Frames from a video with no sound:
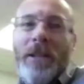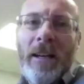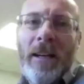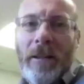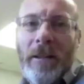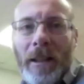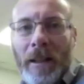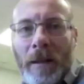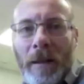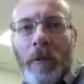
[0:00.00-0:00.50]
Yeah,
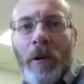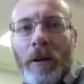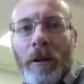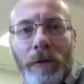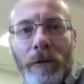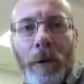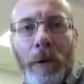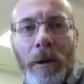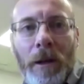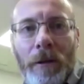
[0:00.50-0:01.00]
great, I'm
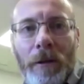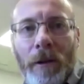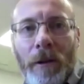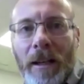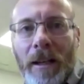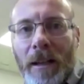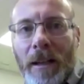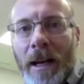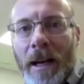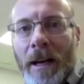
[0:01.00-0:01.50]
140
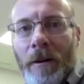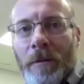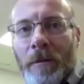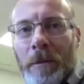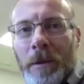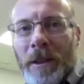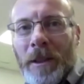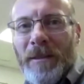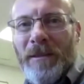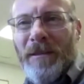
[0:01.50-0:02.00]
right now,
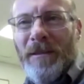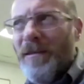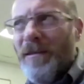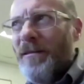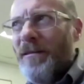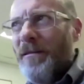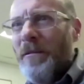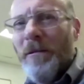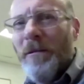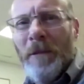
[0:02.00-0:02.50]
but
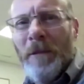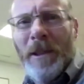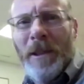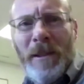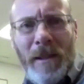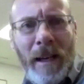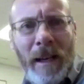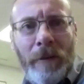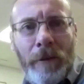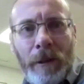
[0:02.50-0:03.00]
what
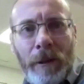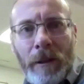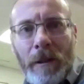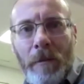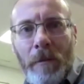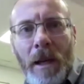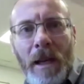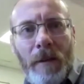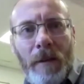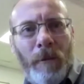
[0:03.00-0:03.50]
does that really
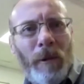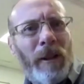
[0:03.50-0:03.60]
mean?